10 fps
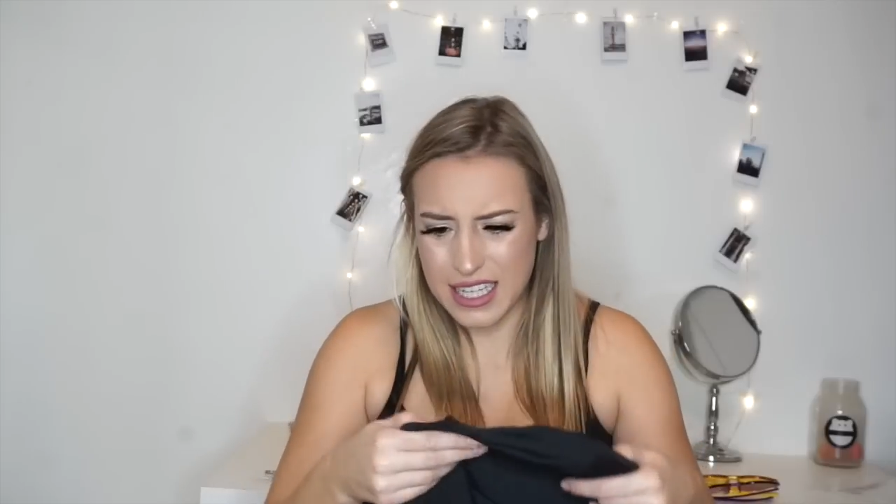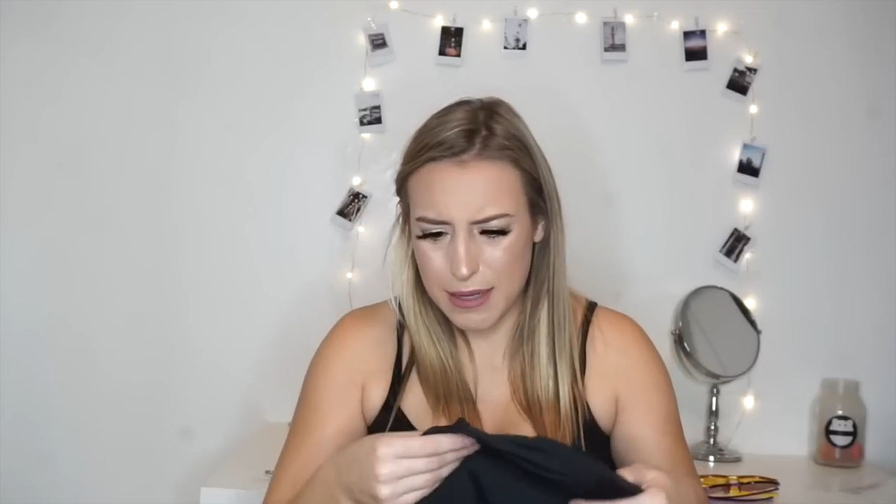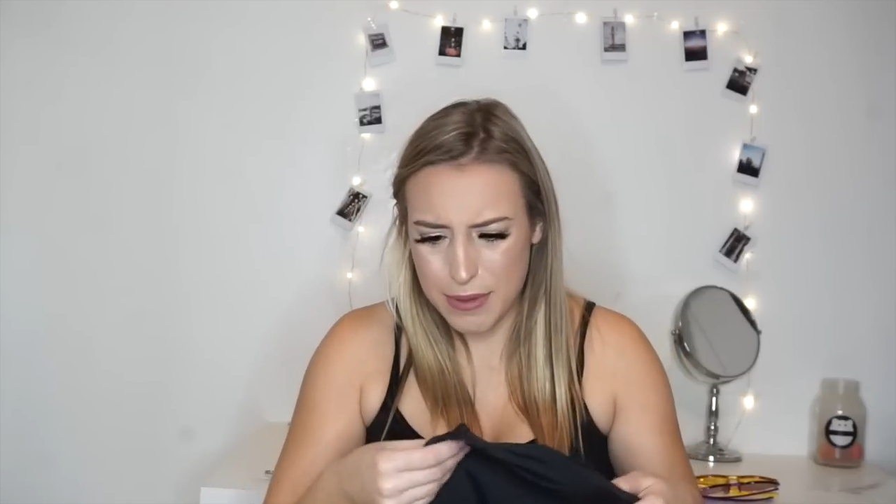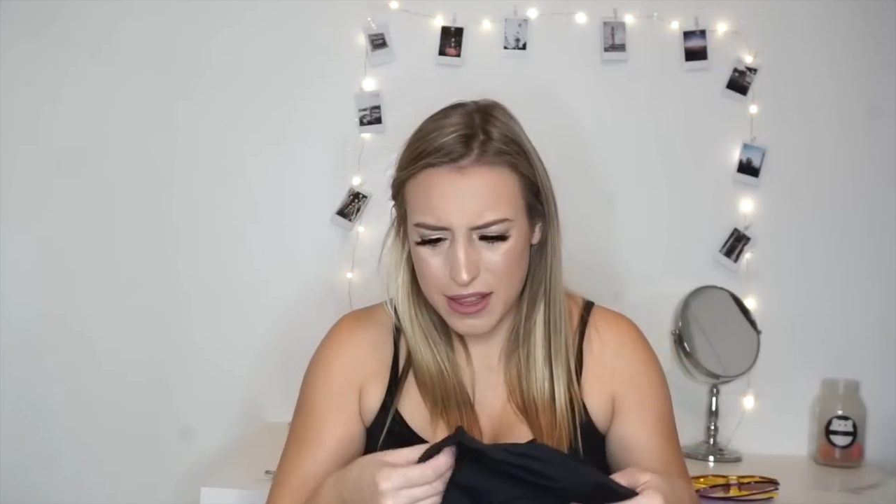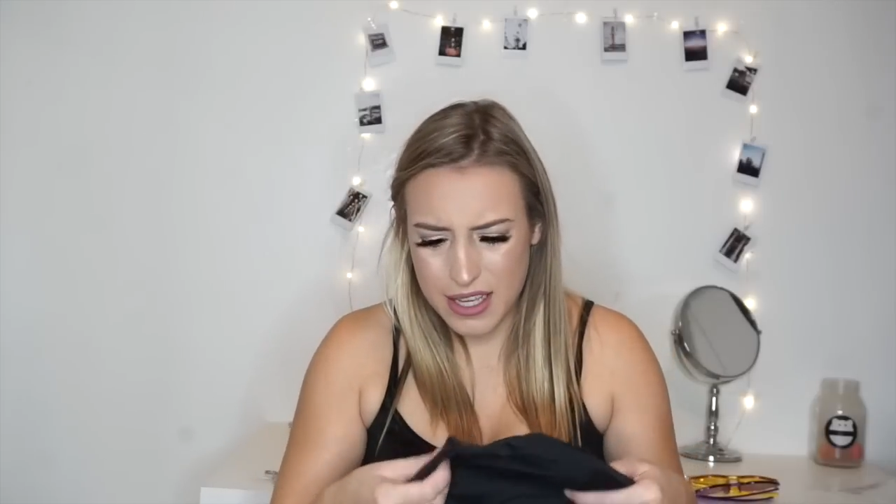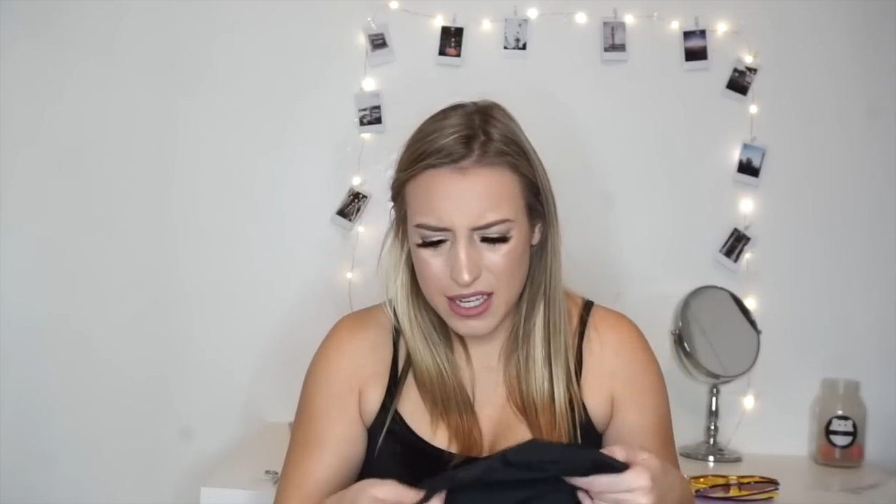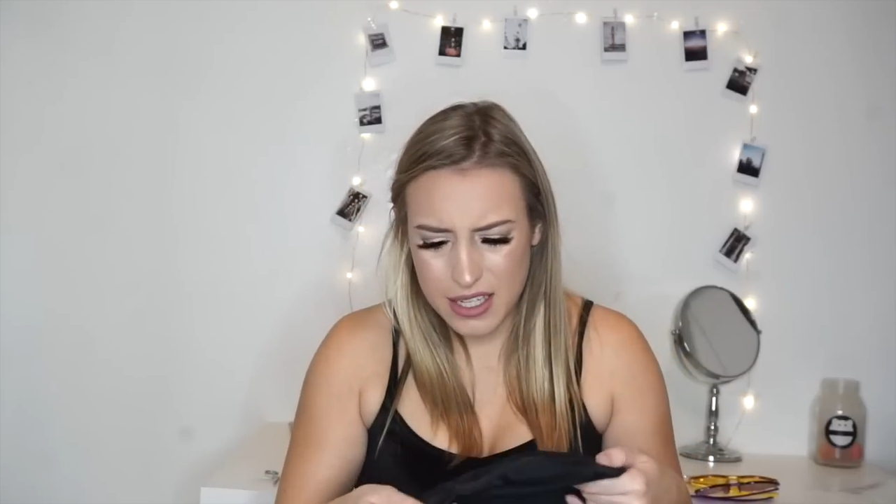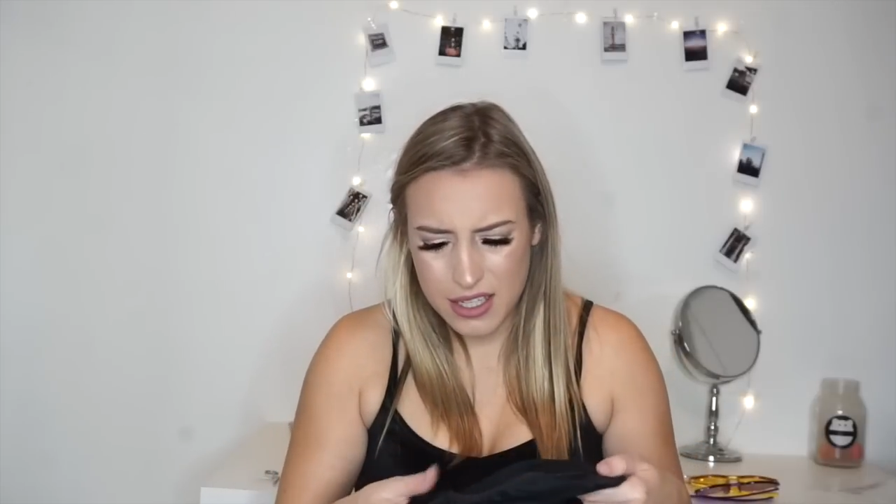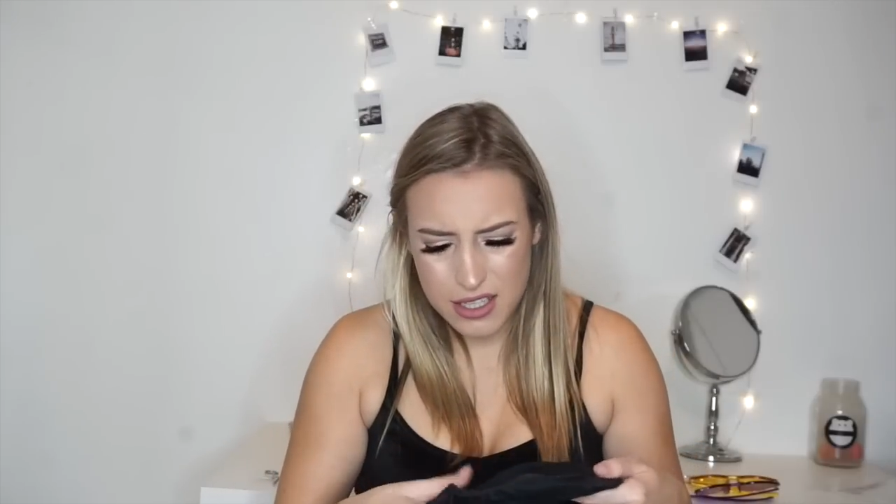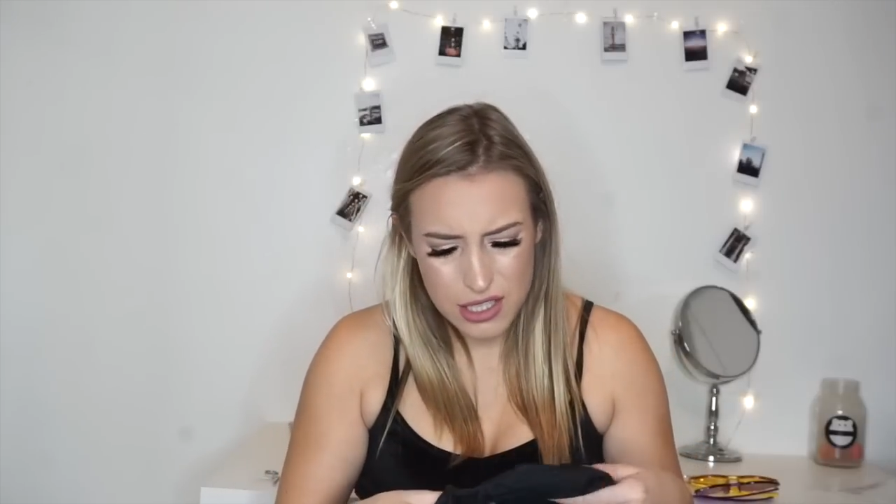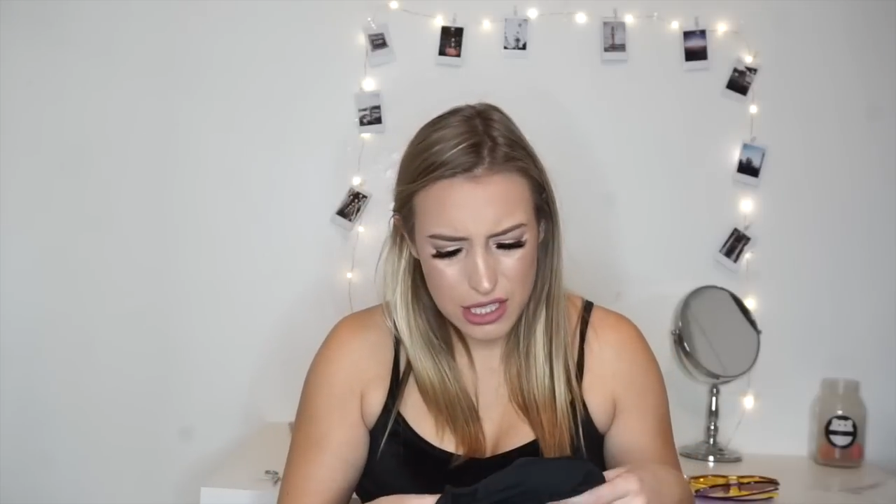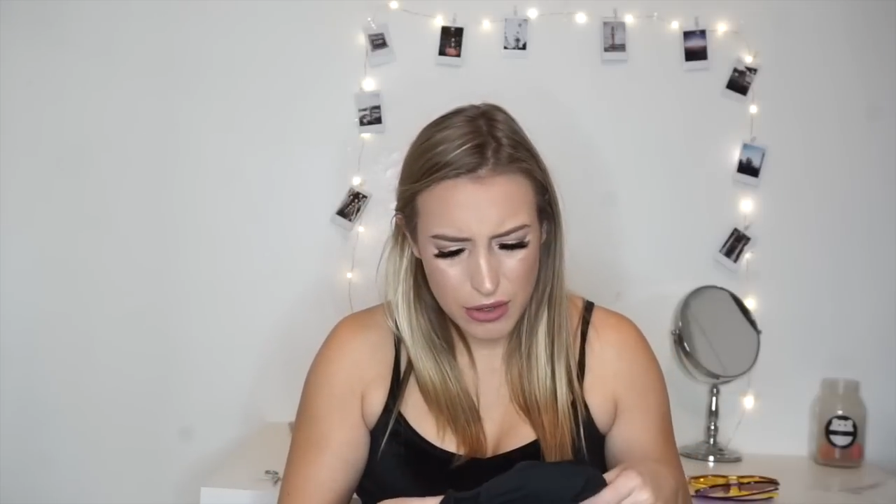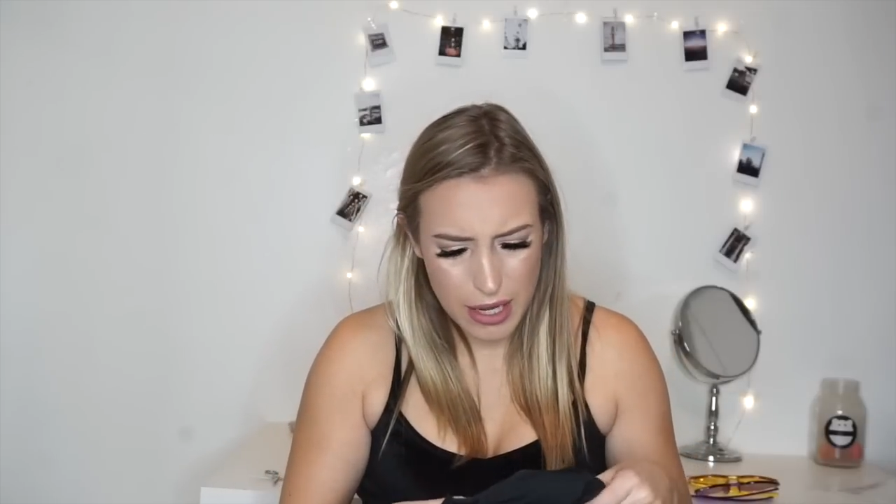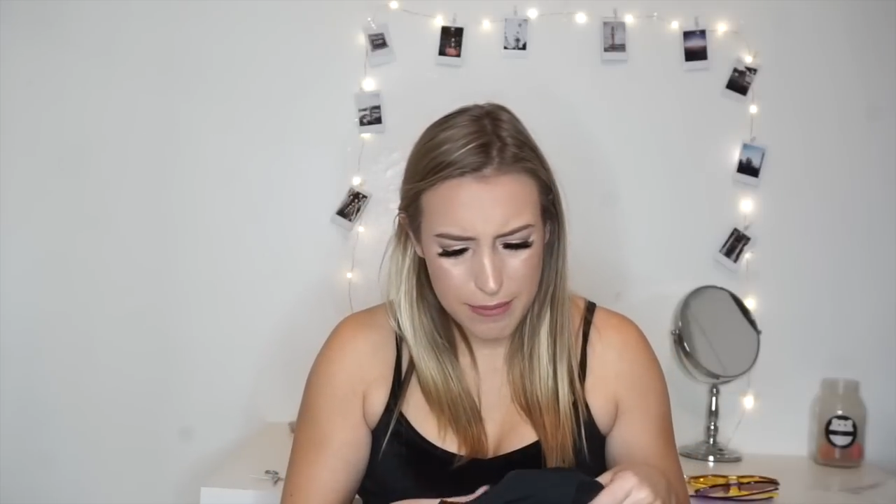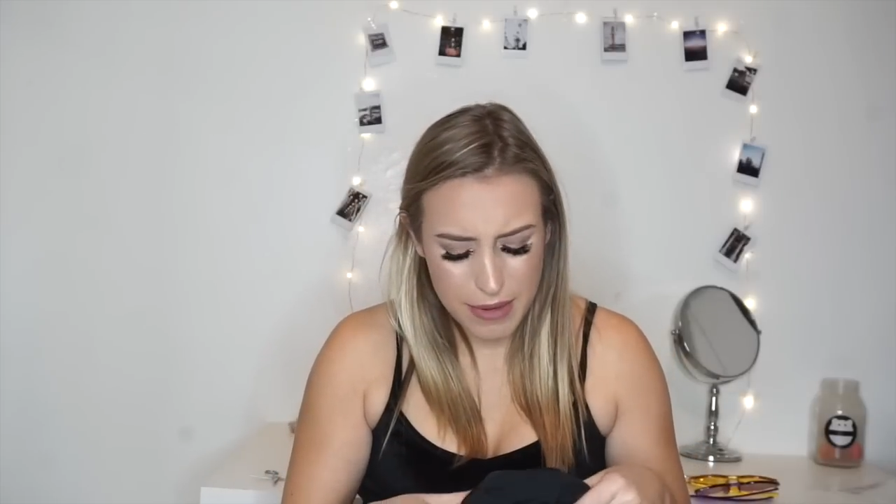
type of thing. So I